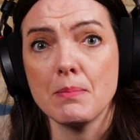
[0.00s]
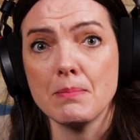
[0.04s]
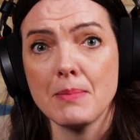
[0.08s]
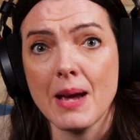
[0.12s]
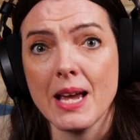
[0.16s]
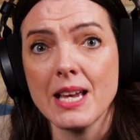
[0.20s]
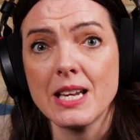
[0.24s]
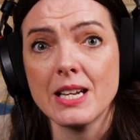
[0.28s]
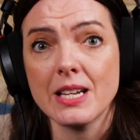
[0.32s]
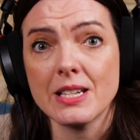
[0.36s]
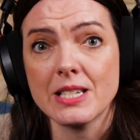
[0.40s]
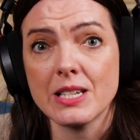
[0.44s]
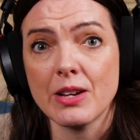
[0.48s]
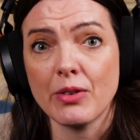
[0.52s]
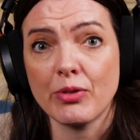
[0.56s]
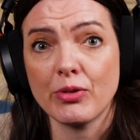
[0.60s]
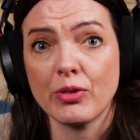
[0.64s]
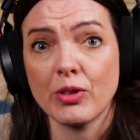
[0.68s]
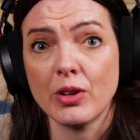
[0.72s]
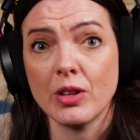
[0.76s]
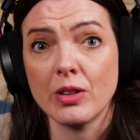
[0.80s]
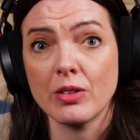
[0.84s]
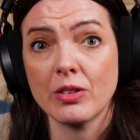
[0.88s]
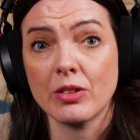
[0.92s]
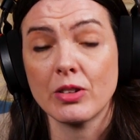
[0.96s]
make a
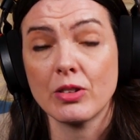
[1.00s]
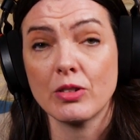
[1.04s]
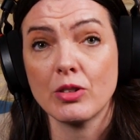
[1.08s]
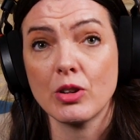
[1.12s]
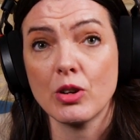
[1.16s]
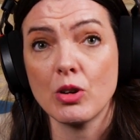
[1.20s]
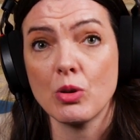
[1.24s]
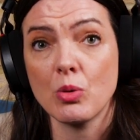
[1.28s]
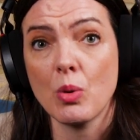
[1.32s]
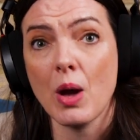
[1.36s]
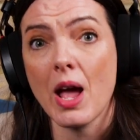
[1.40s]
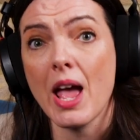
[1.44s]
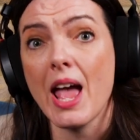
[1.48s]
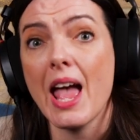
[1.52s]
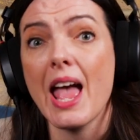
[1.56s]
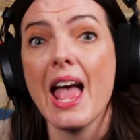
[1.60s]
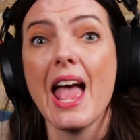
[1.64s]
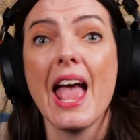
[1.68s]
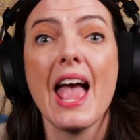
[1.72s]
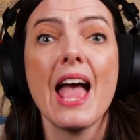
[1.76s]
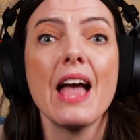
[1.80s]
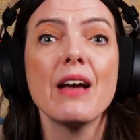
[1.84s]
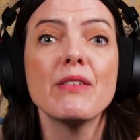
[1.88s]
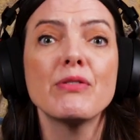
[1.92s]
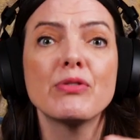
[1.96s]
difference to
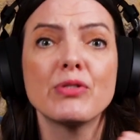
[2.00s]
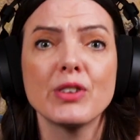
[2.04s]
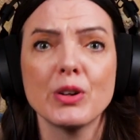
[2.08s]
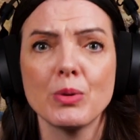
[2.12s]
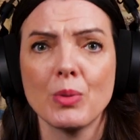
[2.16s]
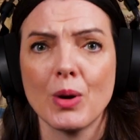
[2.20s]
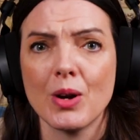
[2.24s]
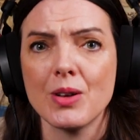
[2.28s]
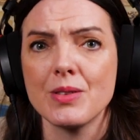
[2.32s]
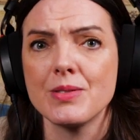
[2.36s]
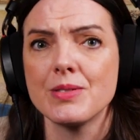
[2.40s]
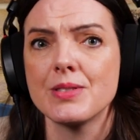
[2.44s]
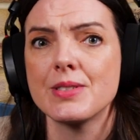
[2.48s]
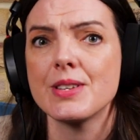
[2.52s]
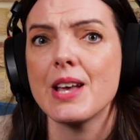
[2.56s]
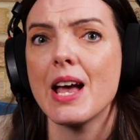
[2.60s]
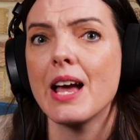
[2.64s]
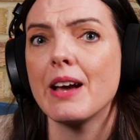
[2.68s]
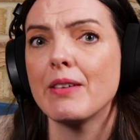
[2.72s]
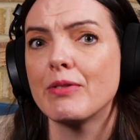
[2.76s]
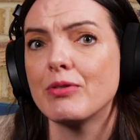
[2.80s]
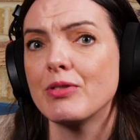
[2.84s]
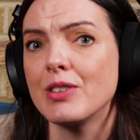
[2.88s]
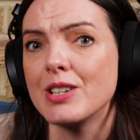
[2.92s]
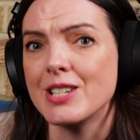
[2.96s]
everyone's
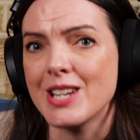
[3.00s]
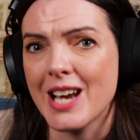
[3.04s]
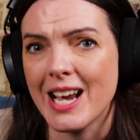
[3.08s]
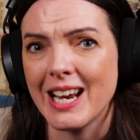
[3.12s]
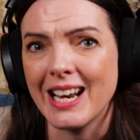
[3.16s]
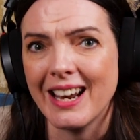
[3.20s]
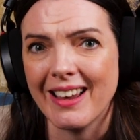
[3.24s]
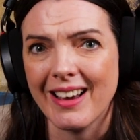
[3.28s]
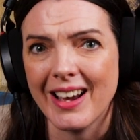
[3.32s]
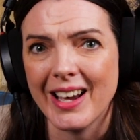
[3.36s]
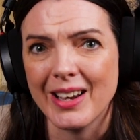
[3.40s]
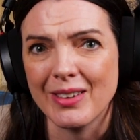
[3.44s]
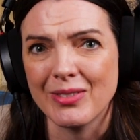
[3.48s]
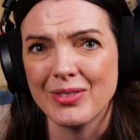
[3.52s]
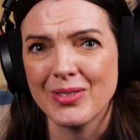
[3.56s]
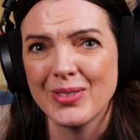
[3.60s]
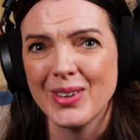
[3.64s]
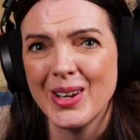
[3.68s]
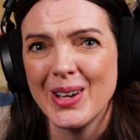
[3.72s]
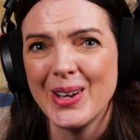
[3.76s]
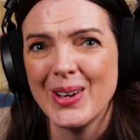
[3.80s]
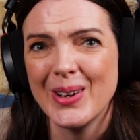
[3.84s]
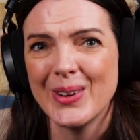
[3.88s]
everyday life.